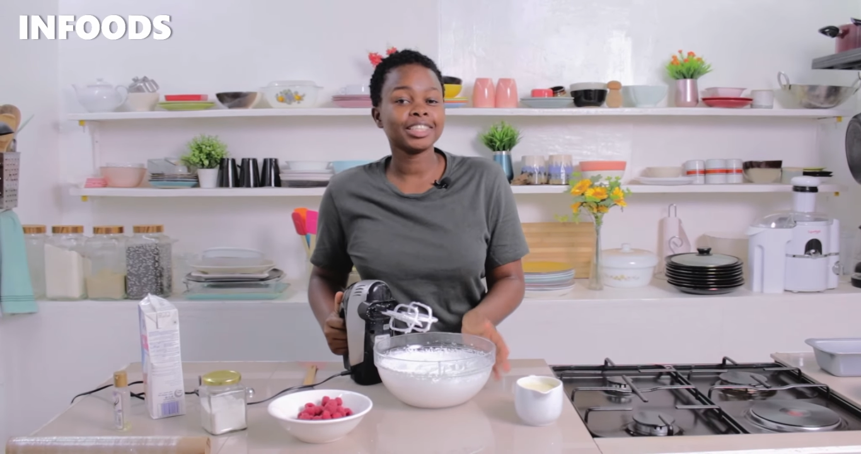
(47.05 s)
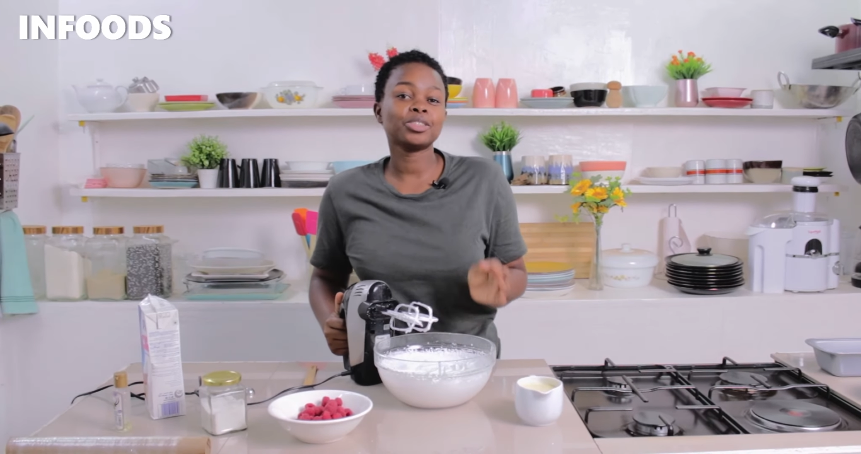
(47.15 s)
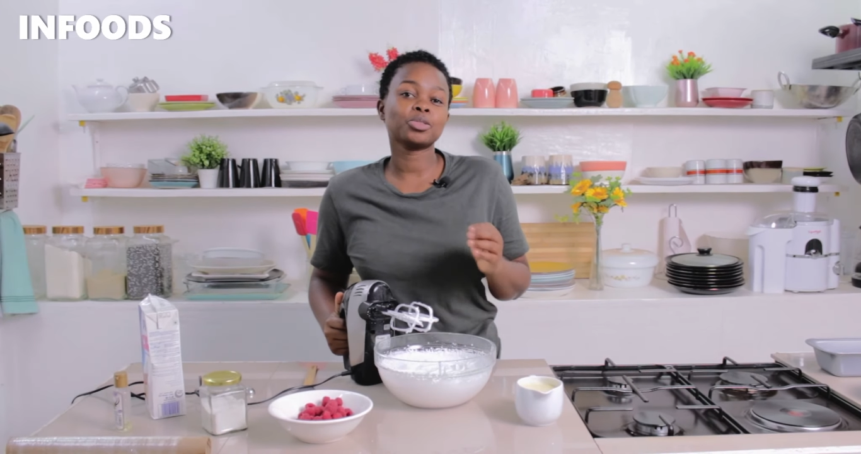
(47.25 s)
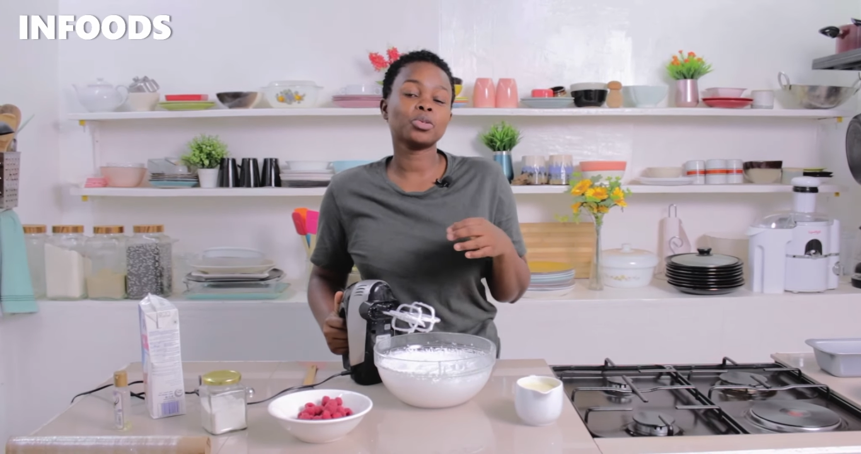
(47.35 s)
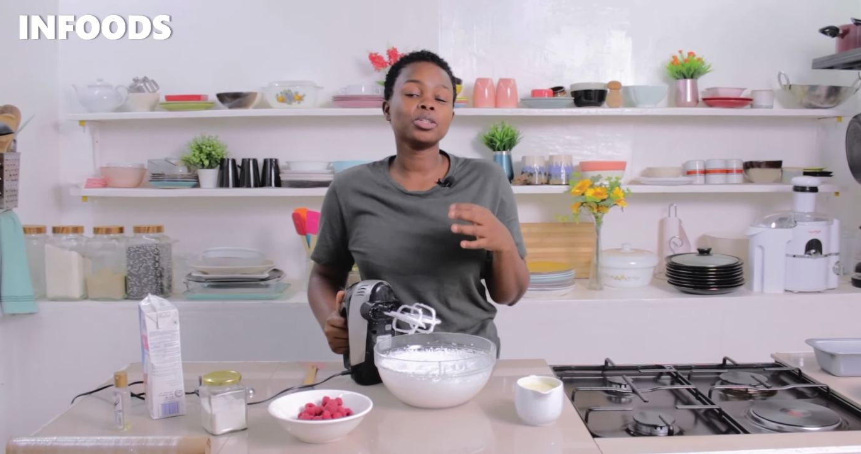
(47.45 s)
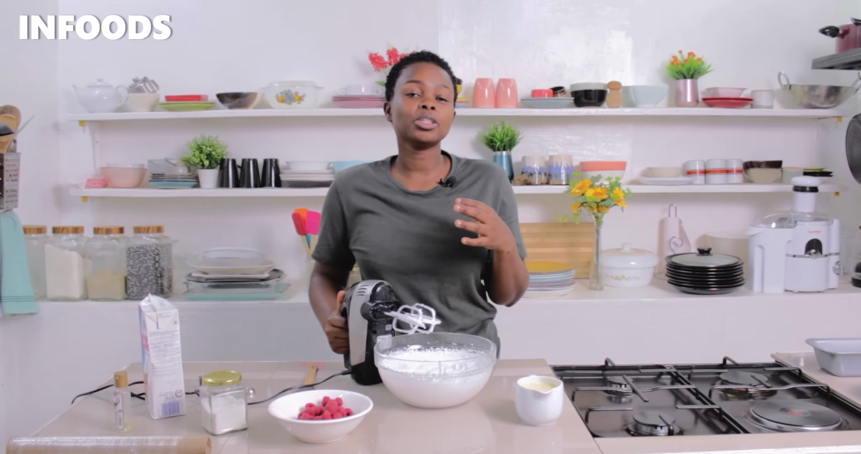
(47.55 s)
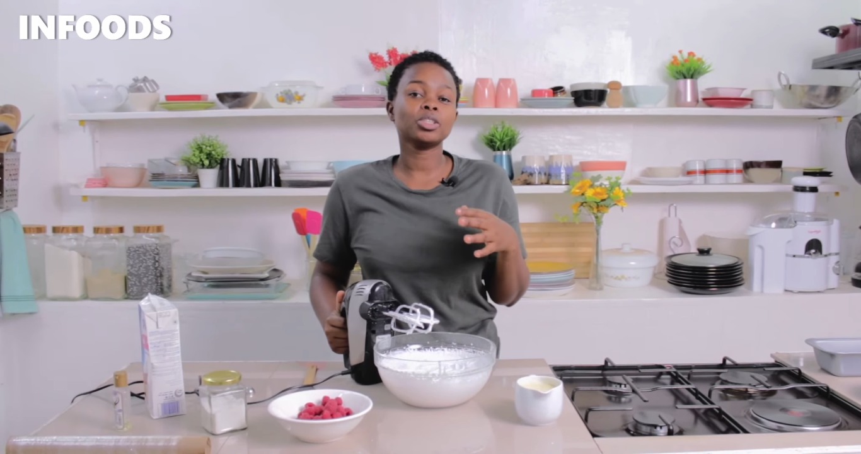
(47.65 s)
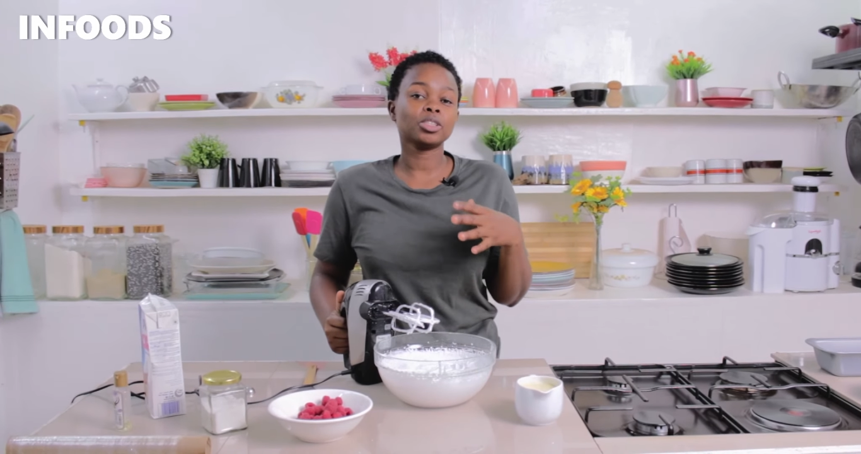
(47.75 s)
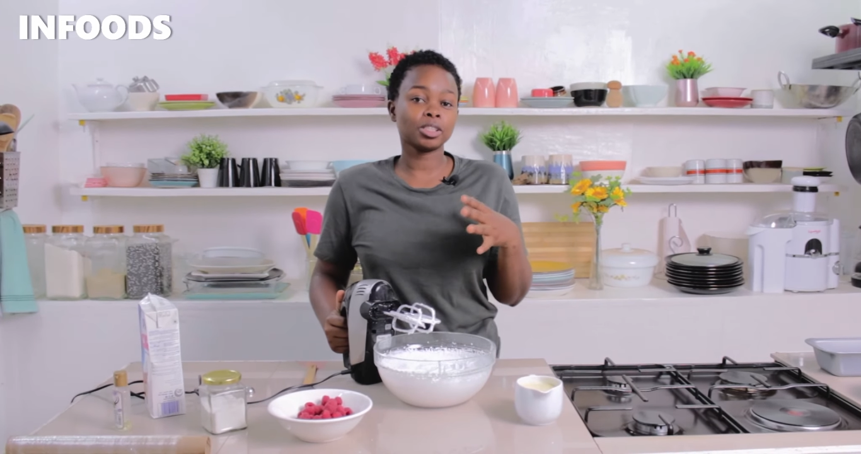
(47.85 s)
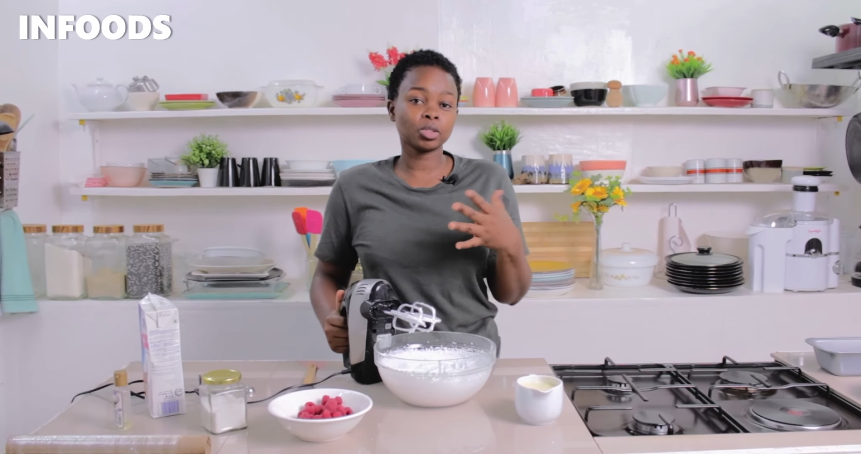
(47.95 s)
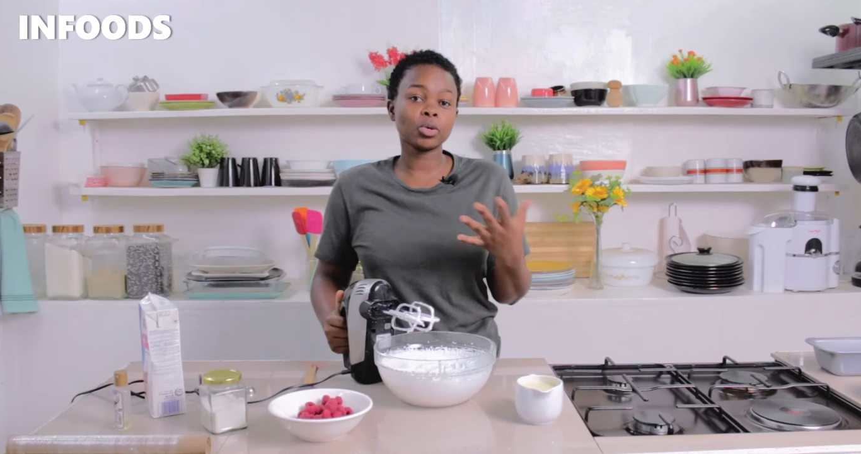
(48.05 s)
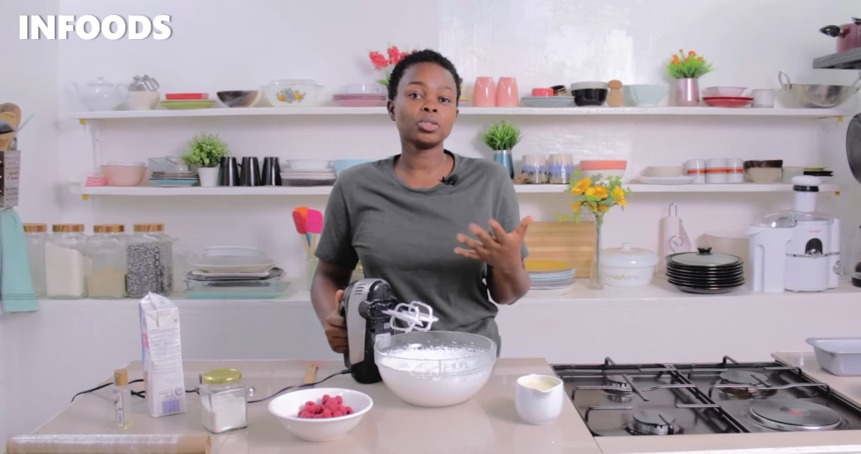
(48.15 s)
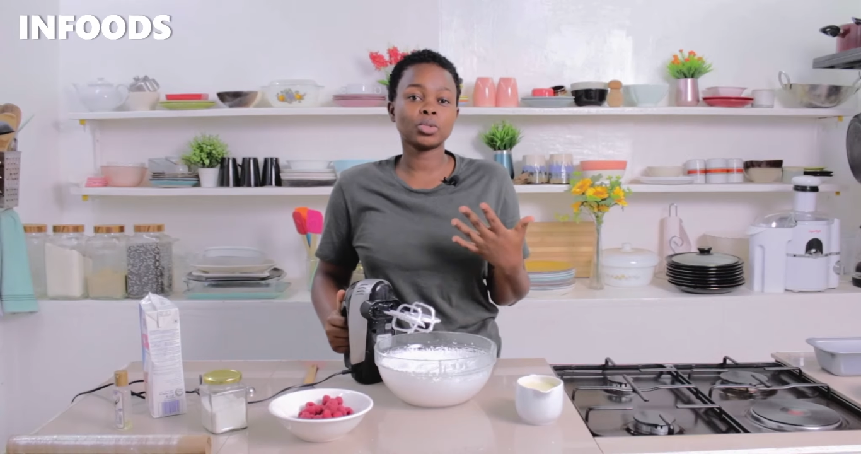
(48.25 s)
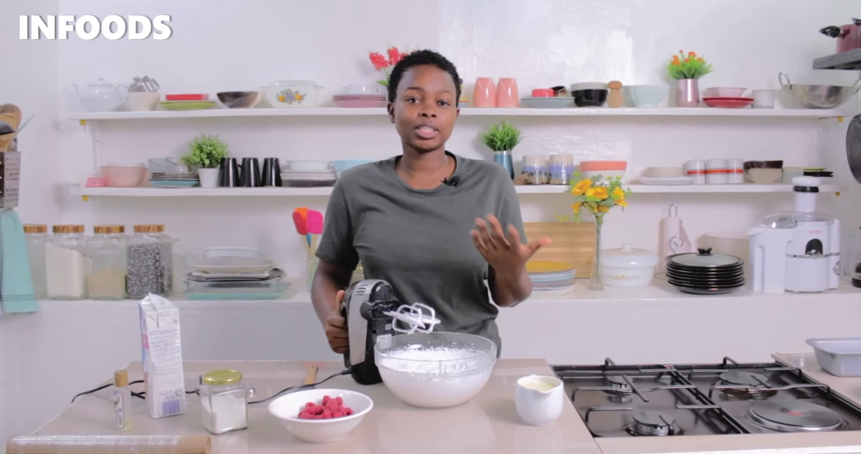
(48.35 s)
it's going to